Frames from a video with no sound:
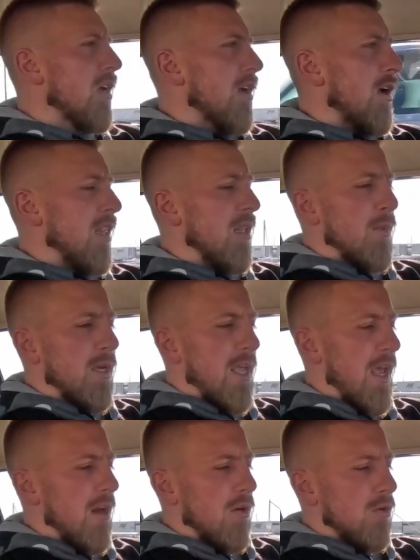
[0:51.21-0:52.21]
and the
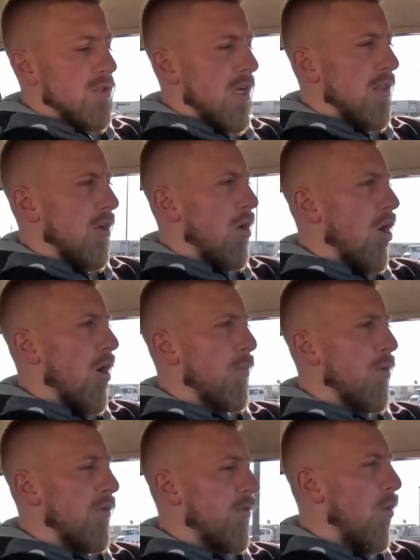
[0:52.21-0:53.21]
mechanicals on the car
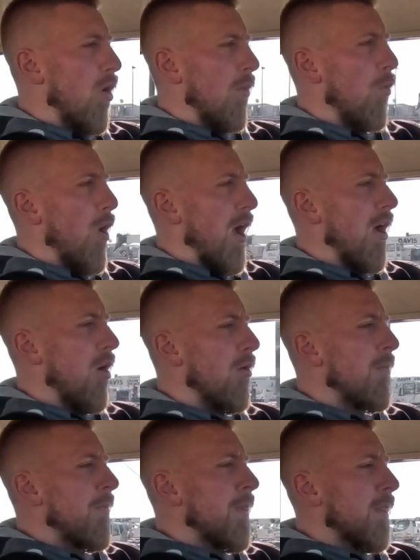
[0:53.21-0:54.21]
perform well.
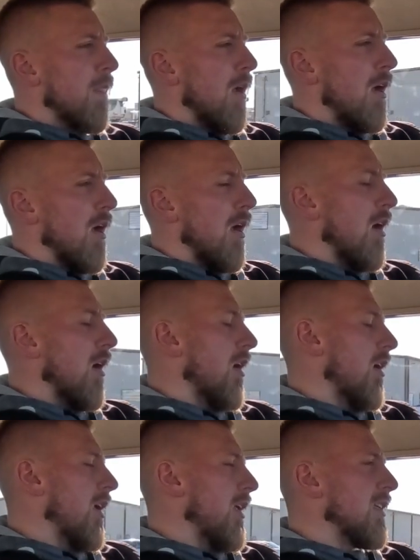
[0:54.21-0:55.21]

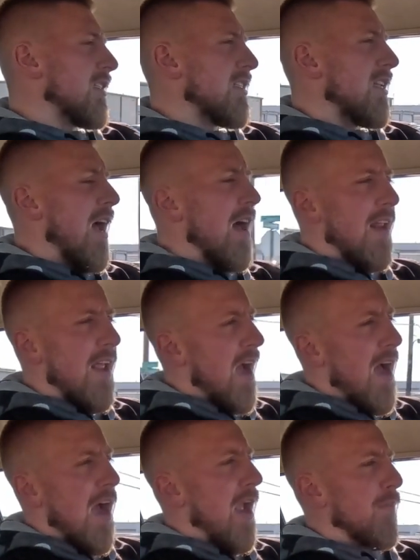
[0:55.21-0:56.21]
It is not a
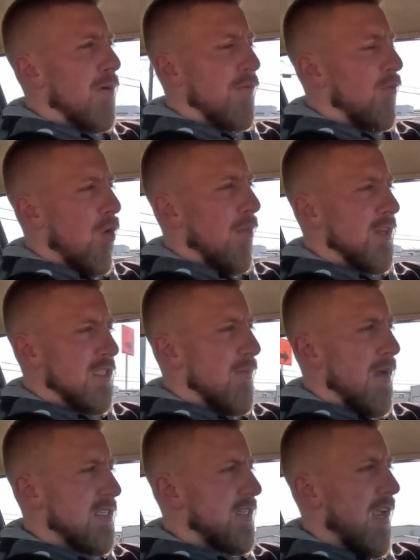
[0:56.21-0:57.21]
high-performance
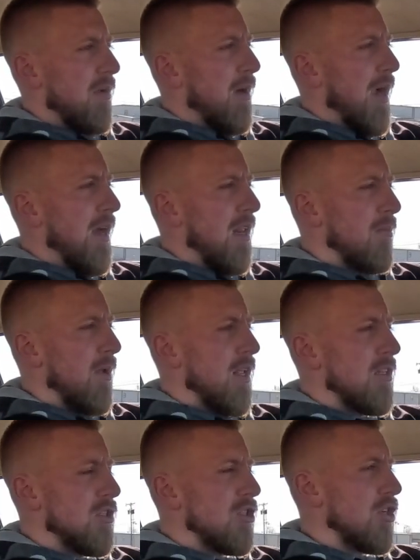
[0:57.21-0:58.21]
Mustang by any means.
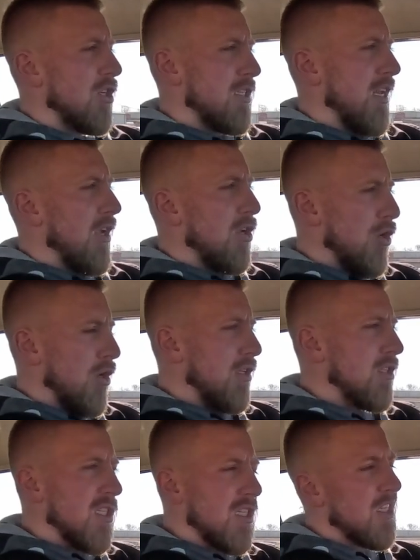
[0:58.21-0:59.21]
It's just a good
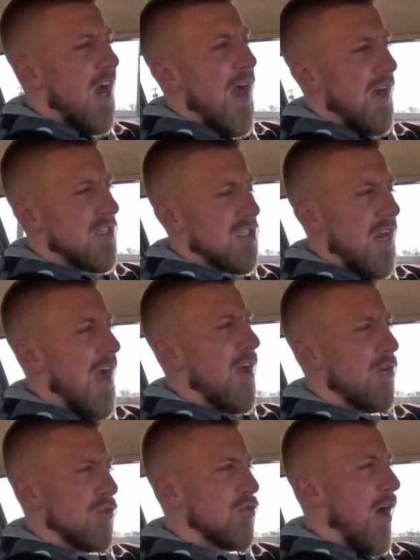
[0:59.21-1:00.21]

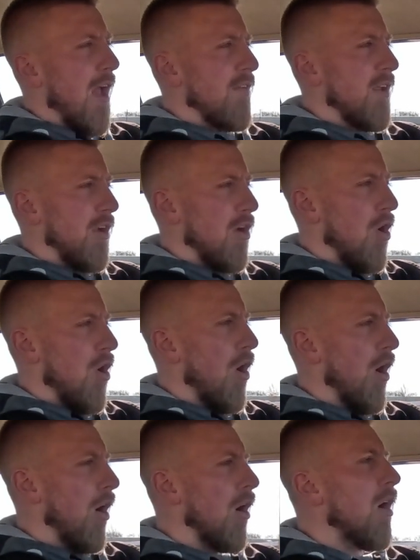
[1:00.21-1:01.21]
stock-style driving car.